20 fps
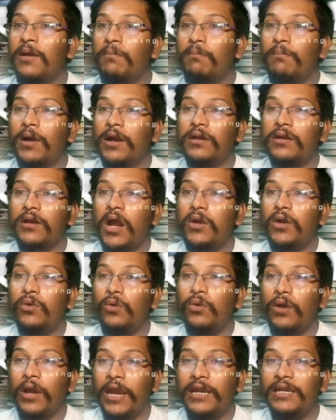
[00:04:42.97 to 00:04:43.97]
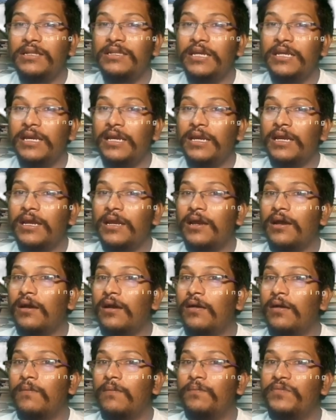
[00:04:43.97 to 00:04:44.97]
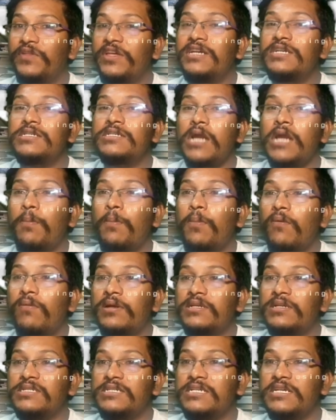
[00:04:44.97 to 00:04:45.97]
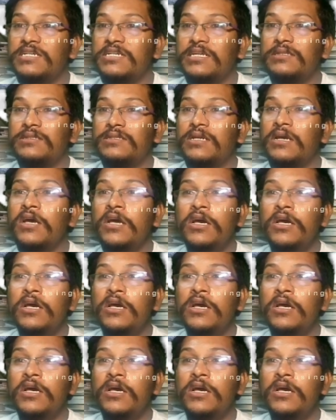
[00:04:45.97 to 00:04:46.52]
but not to guide their stopover stations.